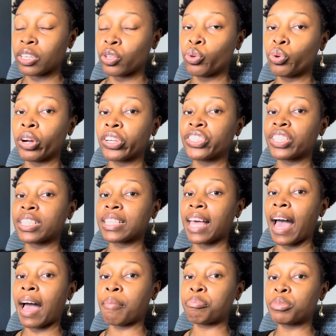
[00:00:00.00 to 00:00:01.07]
You are just
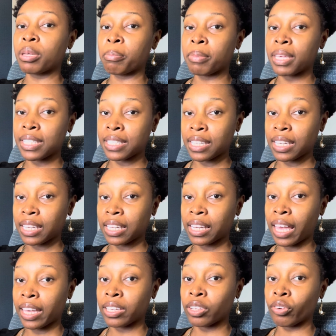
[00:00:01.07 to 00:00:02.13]
optimistic.
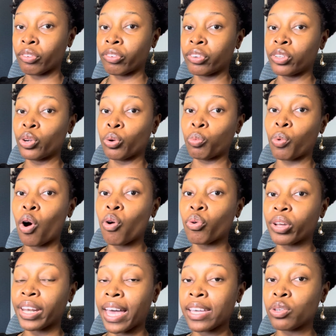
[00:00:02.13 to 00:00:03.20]
Like, you're woke.
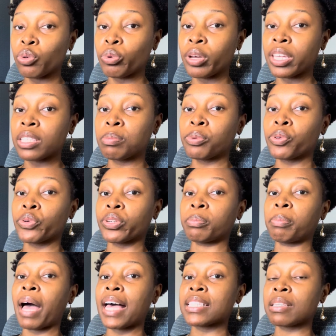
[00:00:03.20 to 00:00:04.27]
Like, you explore the
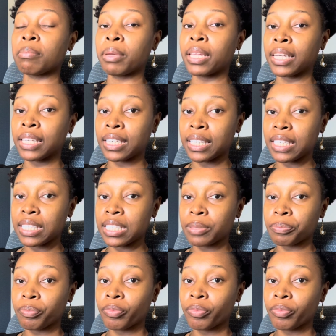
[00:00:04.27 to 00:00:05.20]
possibilities.